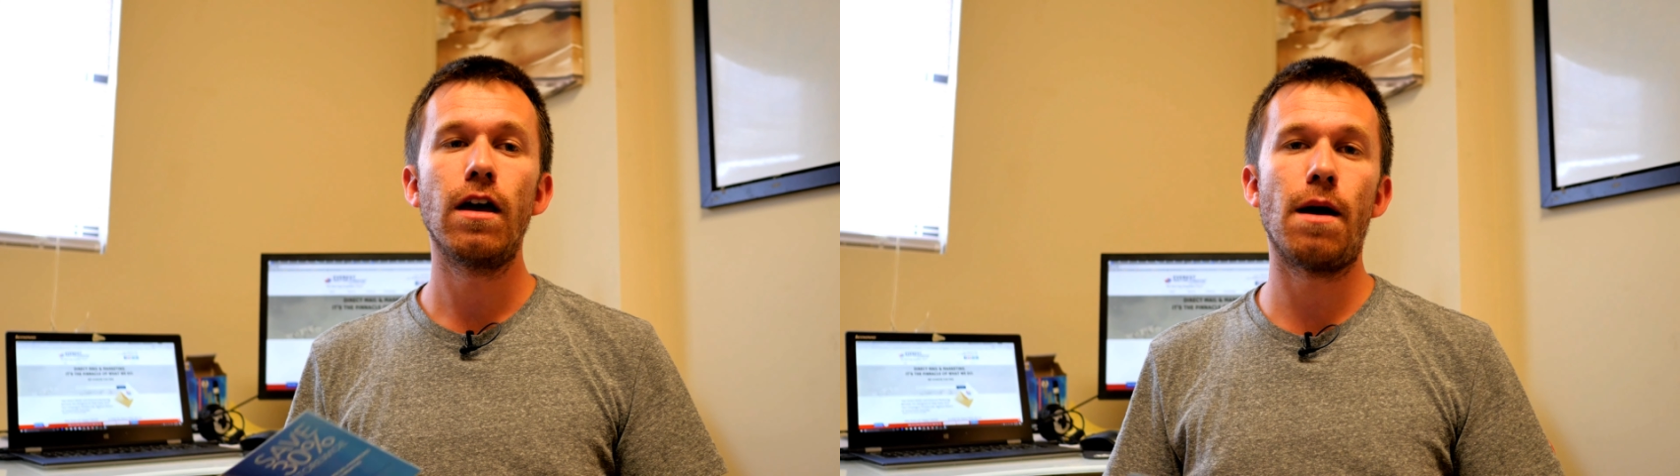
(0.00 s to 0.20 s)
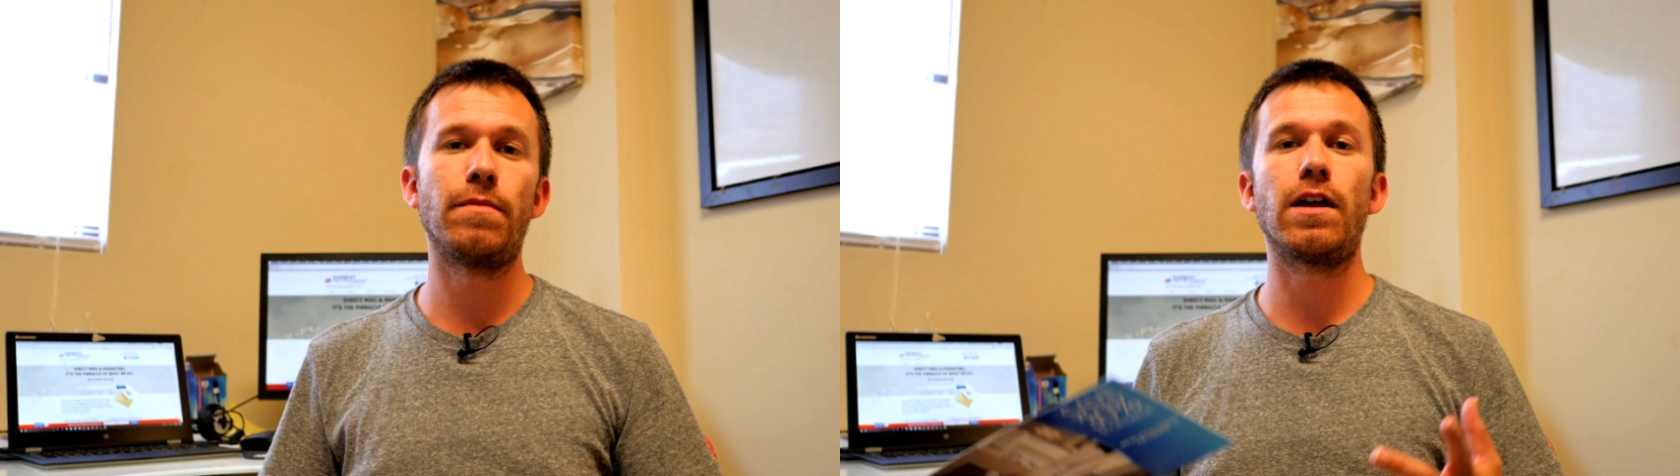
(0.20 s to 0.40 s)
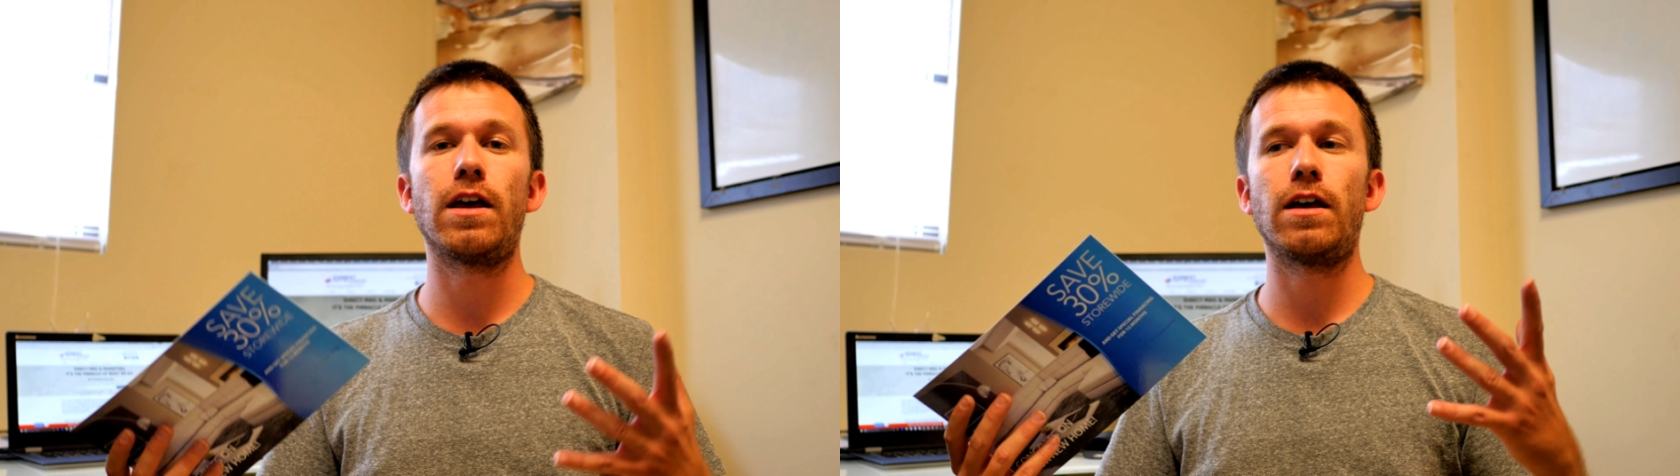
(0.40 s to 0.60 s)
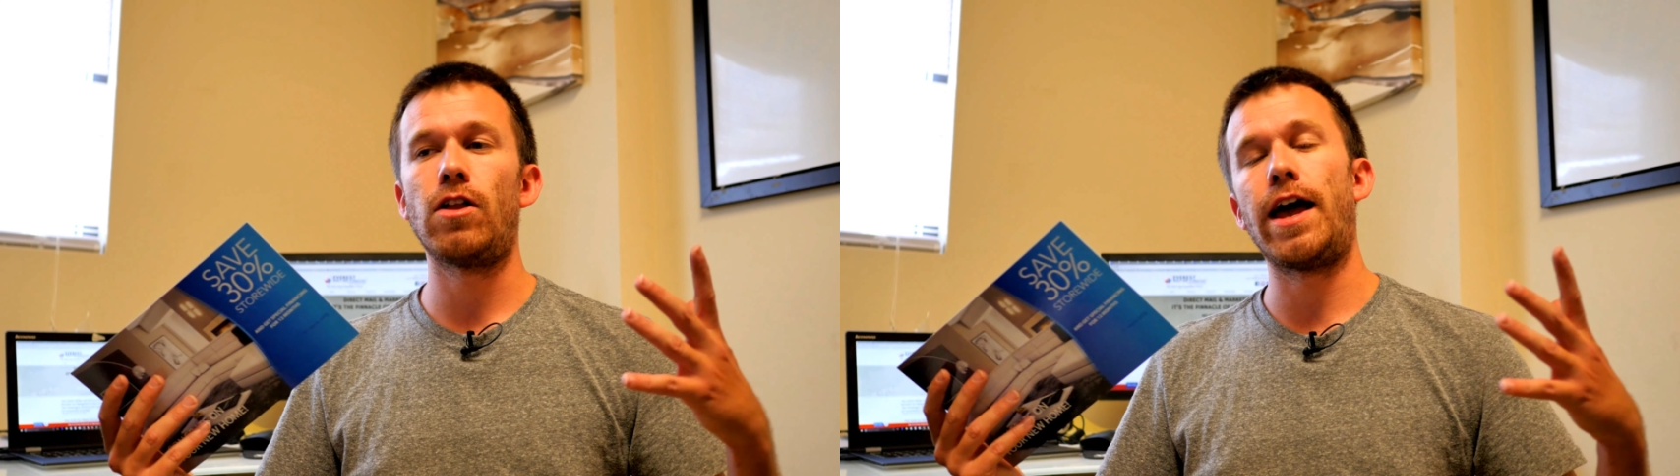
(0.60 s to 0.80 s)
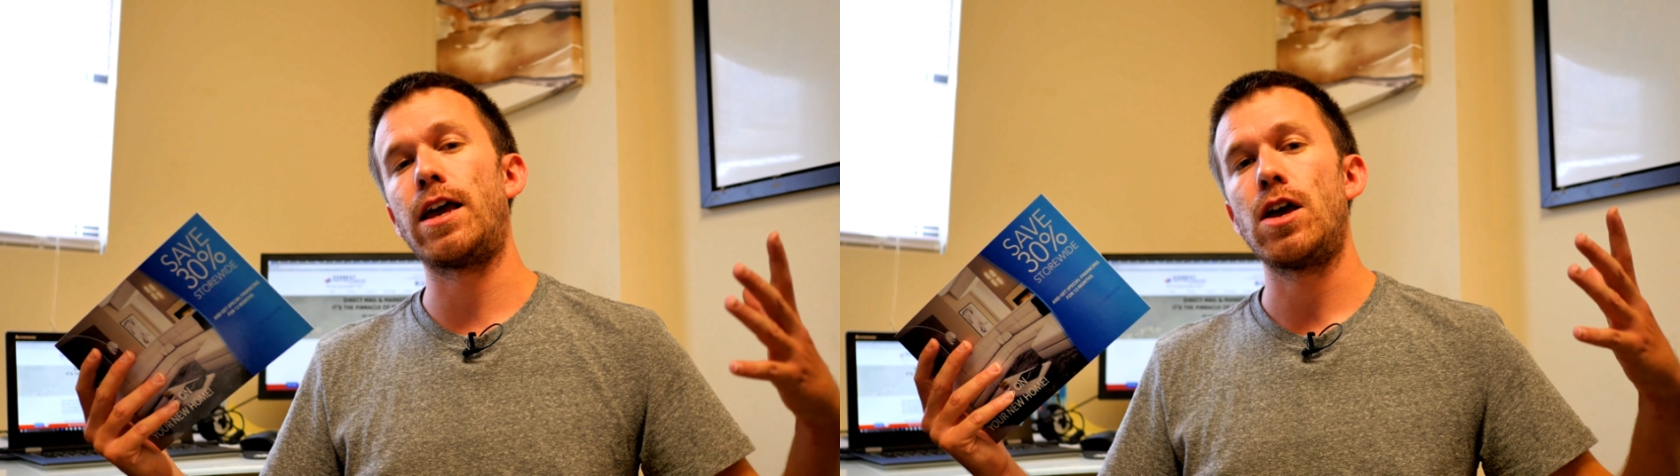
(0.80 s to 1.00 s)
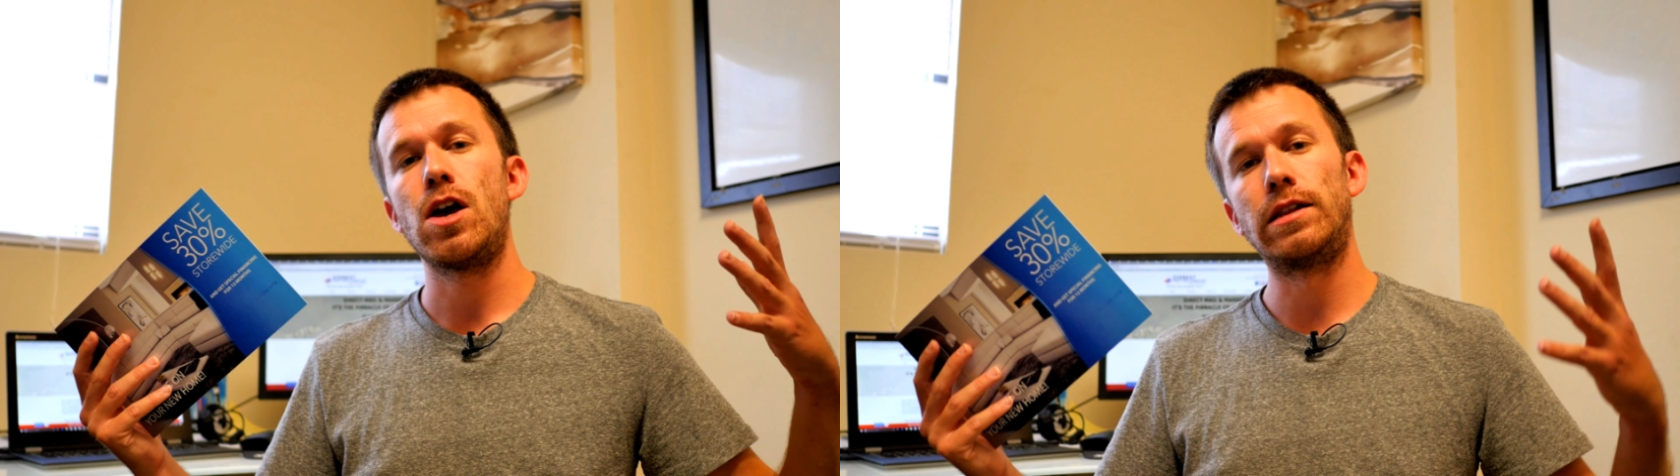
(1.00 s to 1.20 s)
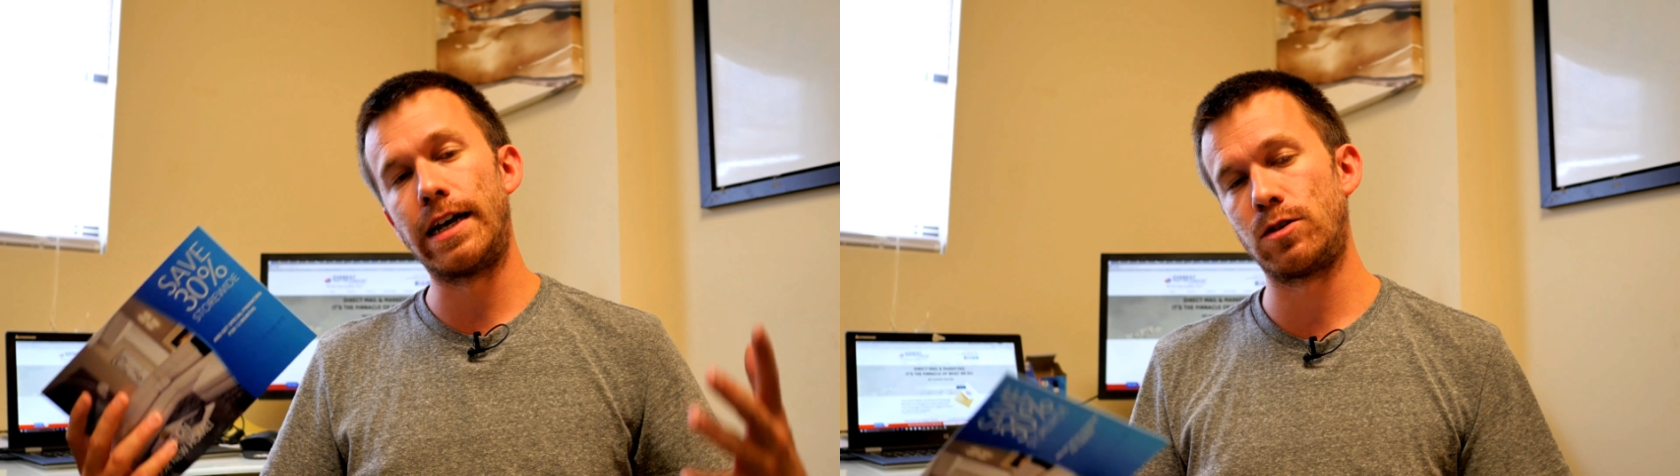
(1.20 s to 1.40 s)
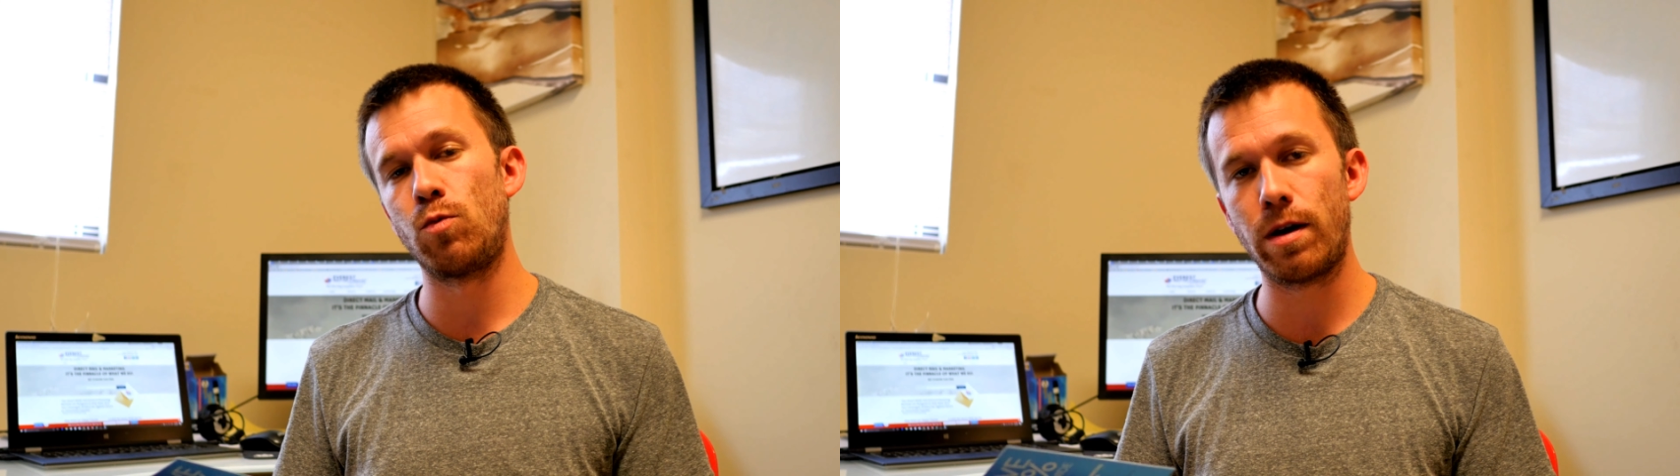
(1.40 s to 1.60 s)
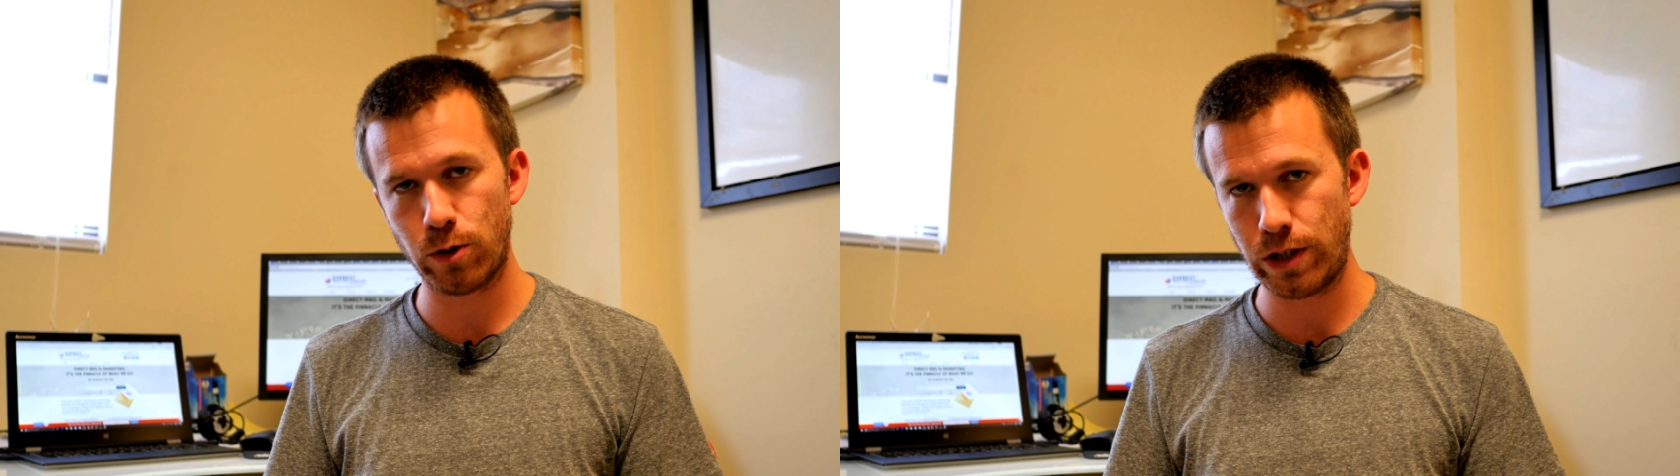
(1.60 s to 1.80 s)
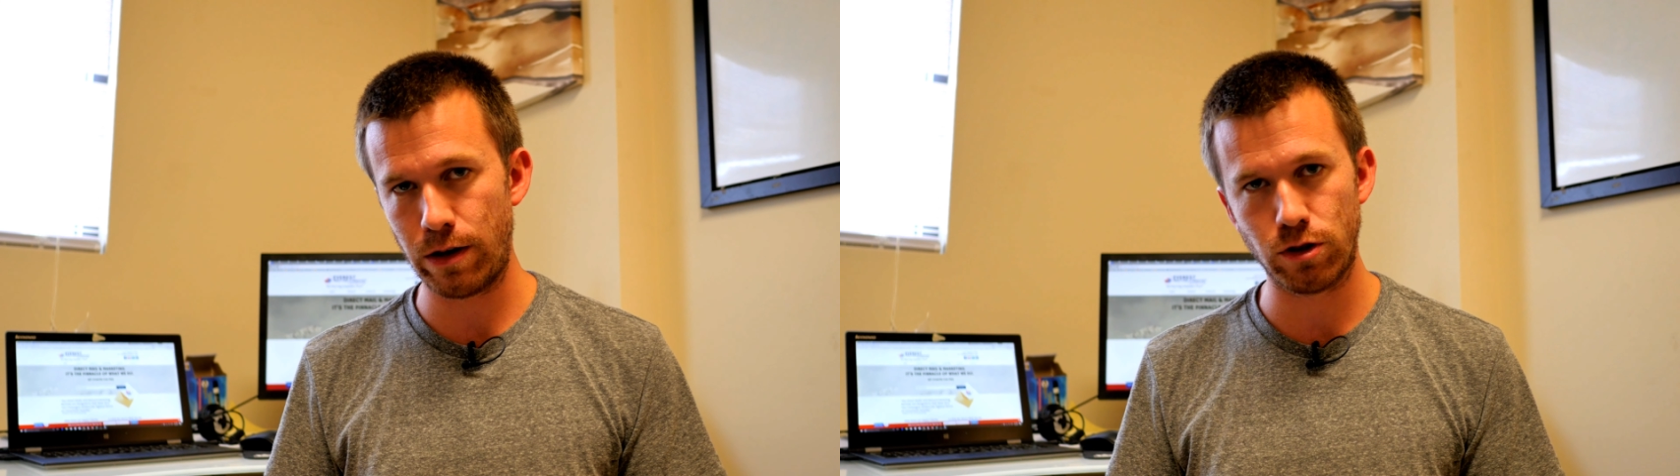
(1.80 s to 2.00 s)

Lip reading: I'm getting like less than 1%